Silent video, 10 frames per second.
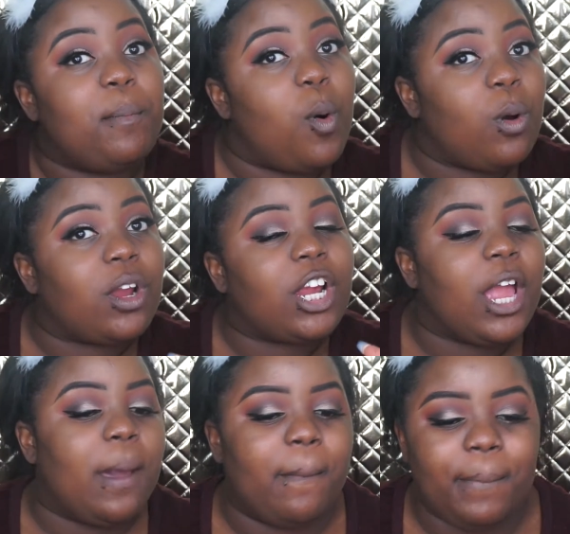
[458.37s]
more,
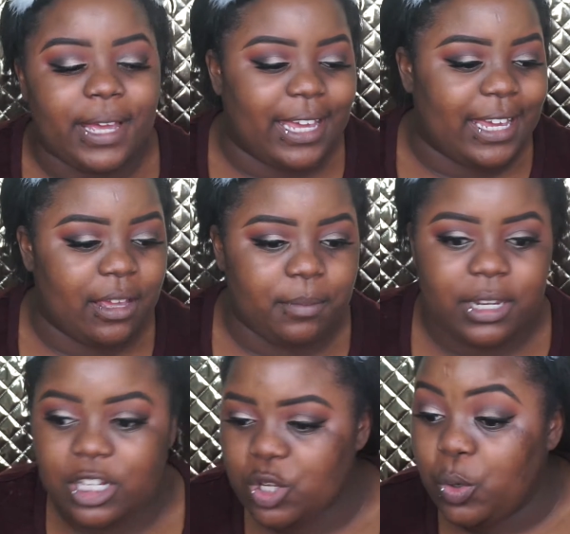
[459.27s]
but I
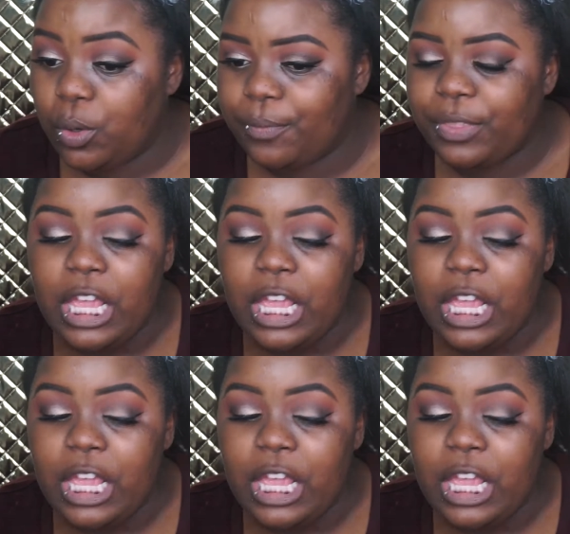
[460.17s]
mean, it's cool.